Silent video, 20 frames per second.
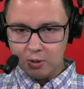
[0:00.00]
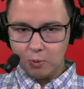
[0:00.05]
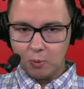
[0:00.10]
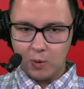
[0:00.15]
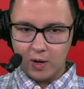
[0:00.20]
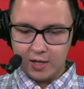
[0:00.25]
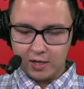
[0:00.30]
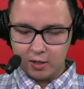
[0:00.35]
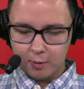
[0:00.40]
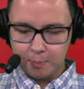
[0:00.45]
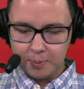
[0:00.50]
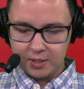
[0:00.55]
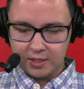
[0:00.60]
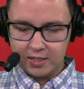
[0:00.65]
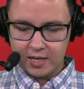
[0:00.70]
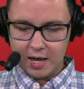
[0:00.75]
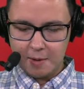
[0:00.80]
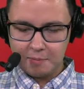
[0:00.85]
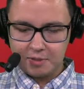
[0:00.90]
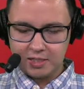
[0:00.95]
Weigh in our pinned
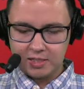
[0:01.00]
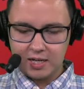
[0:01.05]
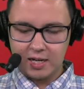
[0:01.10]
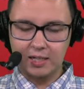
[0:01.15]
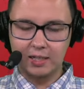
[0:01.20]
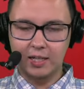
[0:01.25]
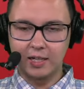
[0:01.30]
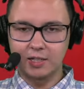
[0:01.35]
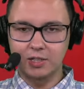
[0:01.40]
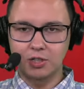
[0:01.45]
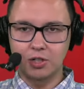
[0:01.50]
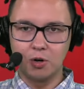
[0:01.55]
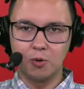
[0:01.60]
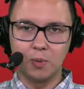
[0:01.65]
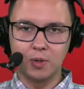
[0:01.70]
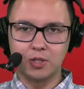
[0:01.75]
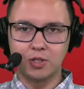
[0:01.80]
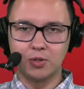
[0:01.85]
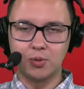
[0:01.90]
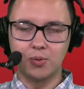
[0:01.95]
comment today. Let us know
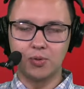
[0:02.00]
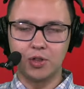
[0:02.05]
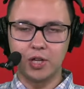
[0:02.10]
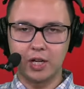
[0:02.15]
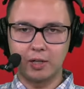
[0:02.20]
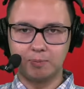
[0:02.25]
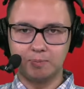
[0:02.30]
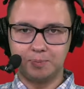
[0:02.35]
what you think.